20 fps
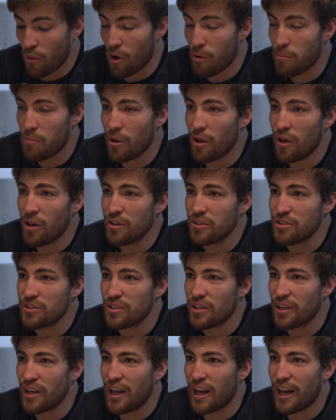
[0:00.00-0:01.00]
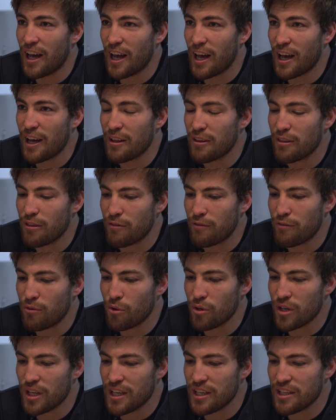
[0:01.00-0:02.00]
well, Bergs. Uh, the
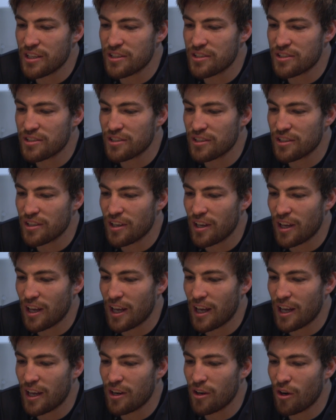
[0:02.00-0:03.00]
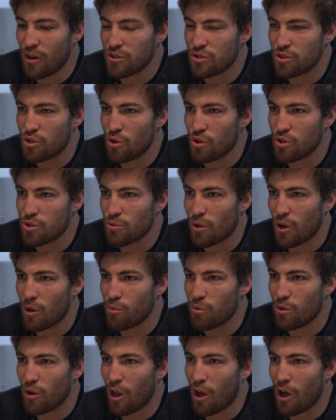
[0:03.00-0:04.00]
foot is uh, not as good as what I
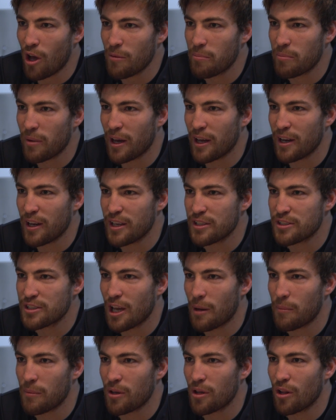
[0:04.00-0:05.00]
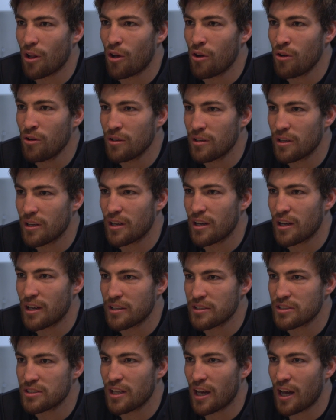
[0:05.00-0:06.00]
would like, but it's coming along.
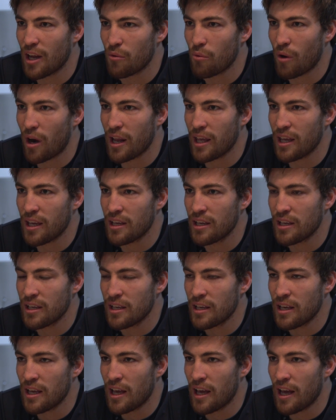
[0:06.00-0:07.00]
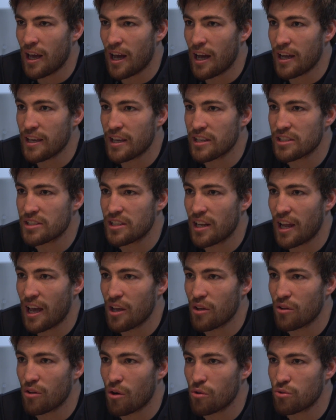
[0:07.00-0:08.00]
Uh, started running uh,
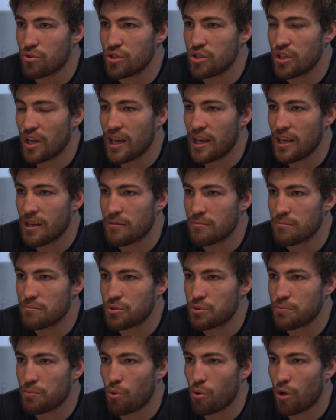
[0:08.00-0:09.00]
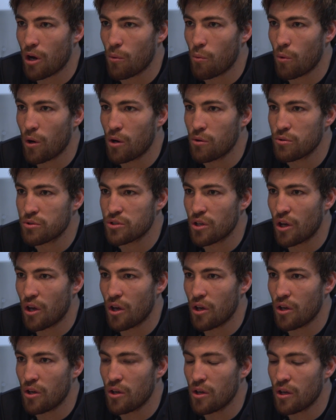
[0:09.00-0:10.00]
yesterday on the AlterG and support up well,
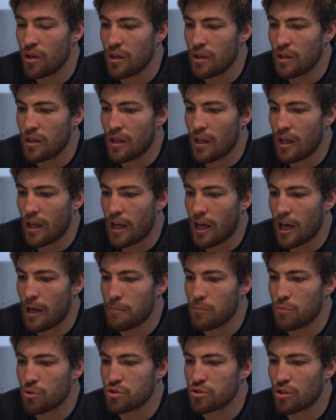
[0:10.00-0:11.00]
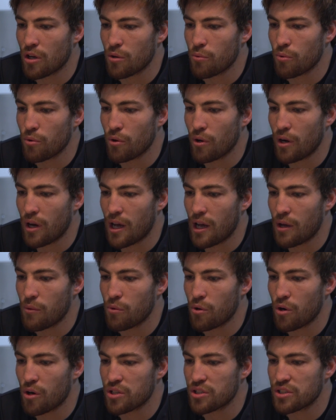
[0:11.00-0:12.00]
so um, looks like we're, uh,
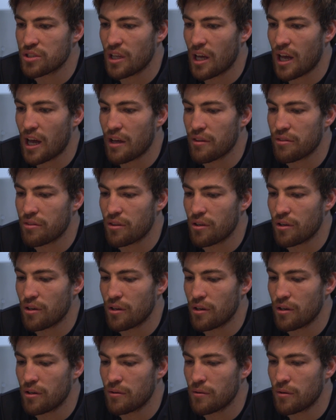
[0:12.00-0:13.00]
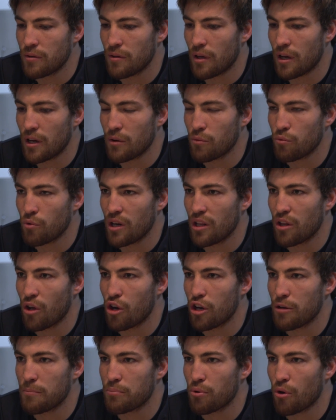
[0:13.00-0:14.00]
we're going to start the
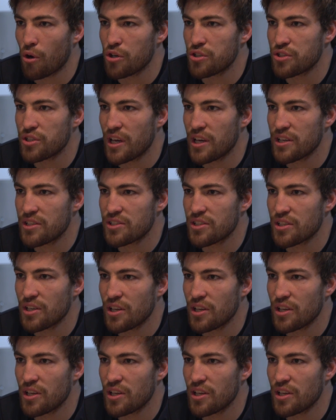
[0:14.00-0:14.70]
reloading process,